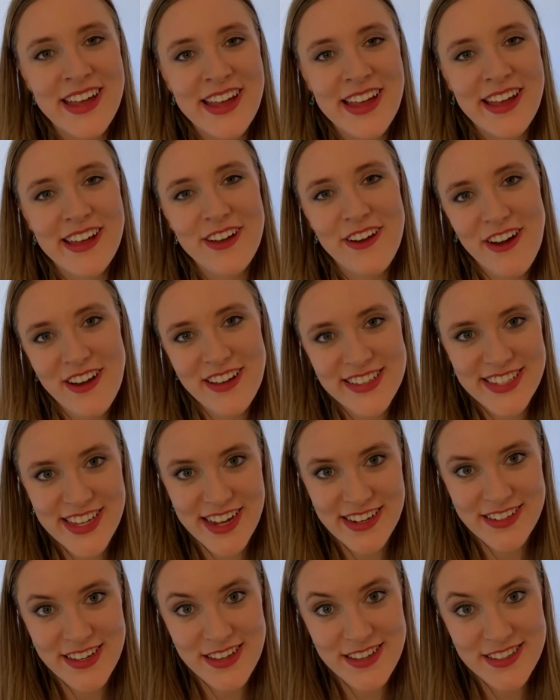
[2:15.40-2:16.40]
contact
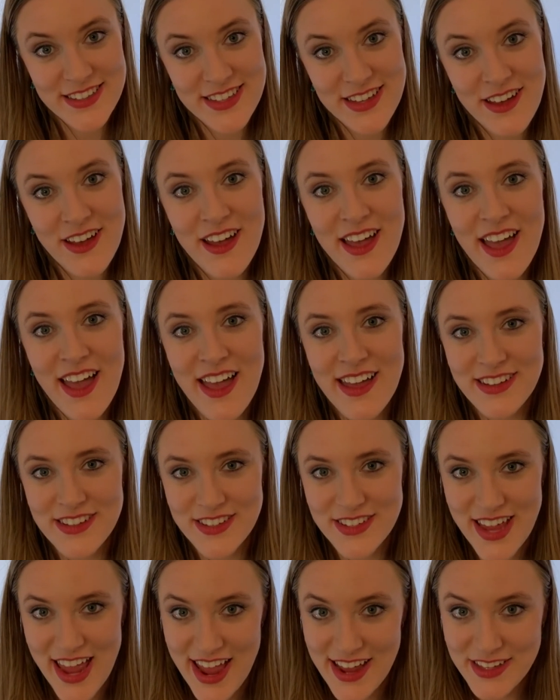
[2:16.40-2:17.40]
us at
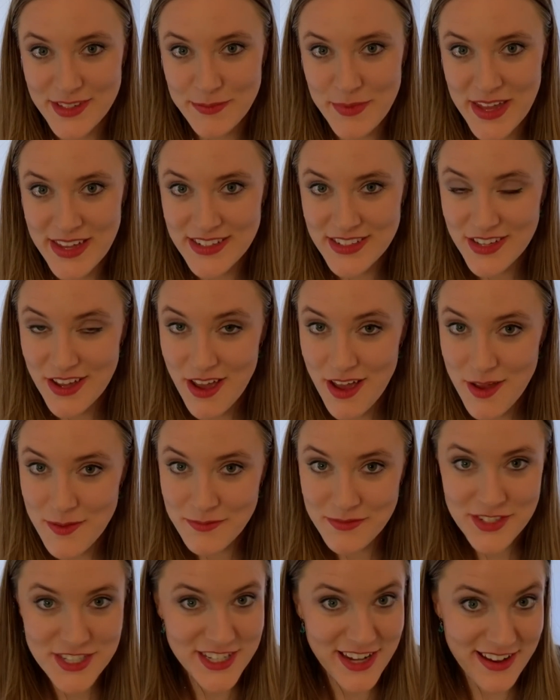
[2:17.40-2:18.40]

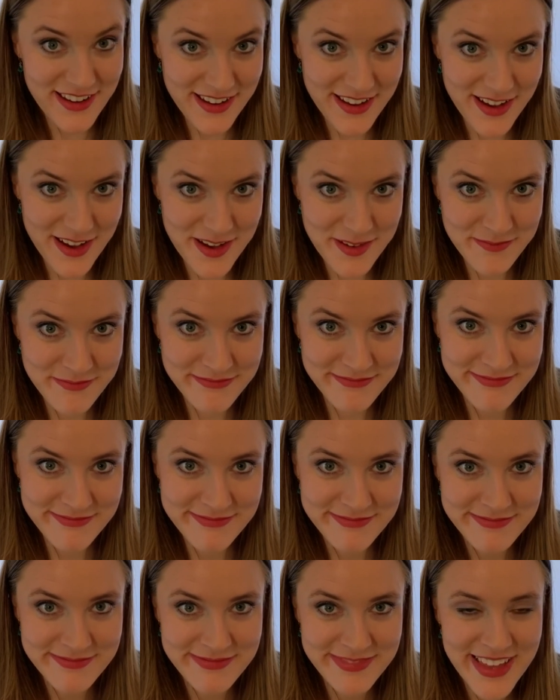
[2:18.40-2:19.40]
taxmantom.com.
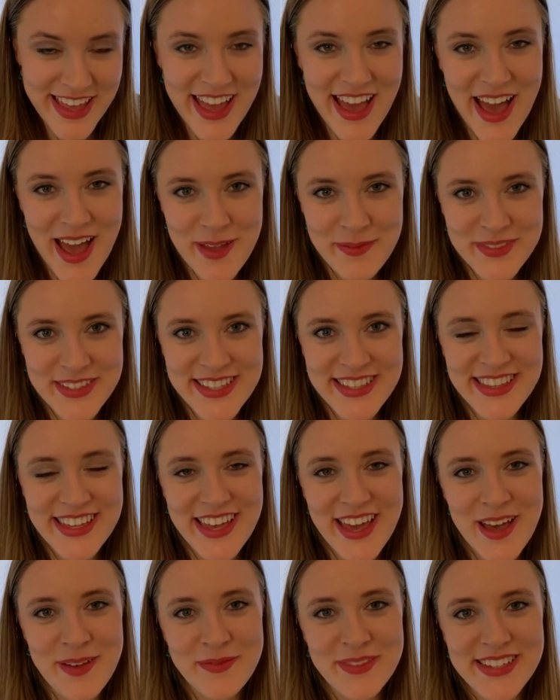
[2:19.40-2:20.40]
I'm Cynthia
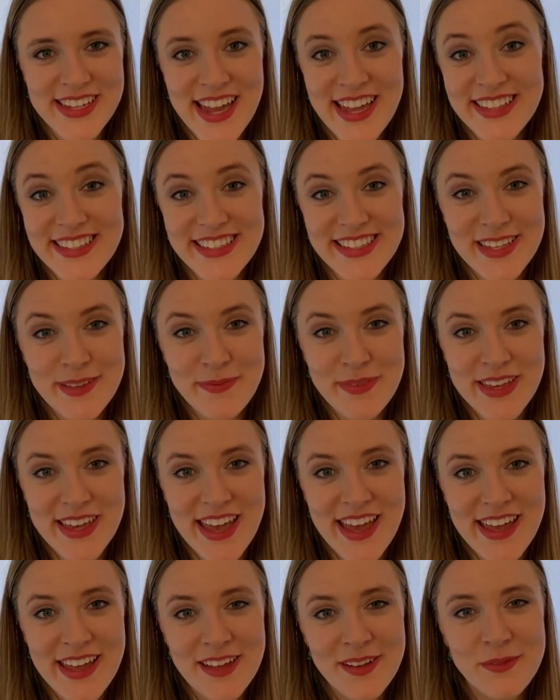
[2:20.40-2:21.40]
Umstattd,
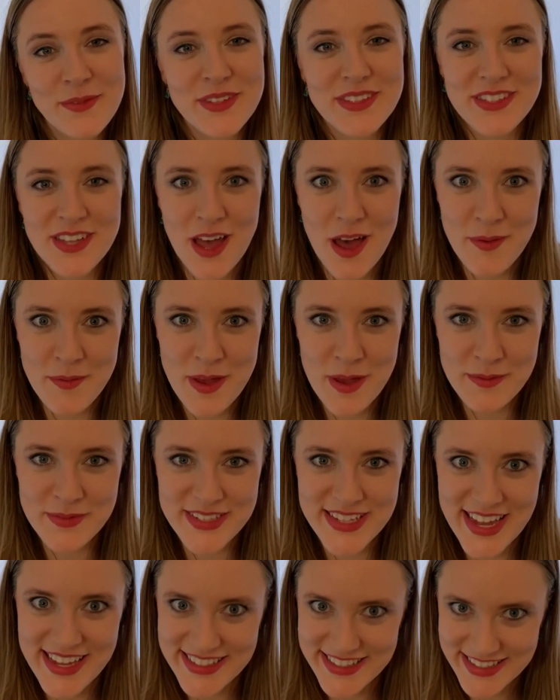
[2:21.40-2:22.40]
CPA with Tom Umstattd
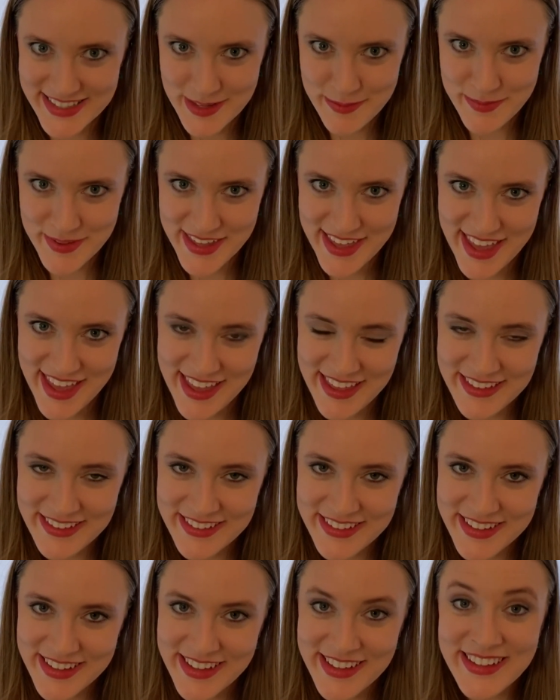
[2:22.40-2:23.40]
CPA.
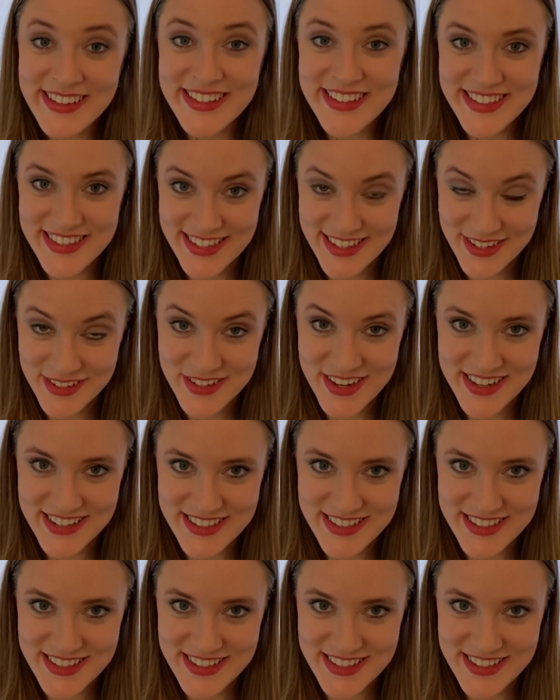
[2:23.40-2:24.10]
See you next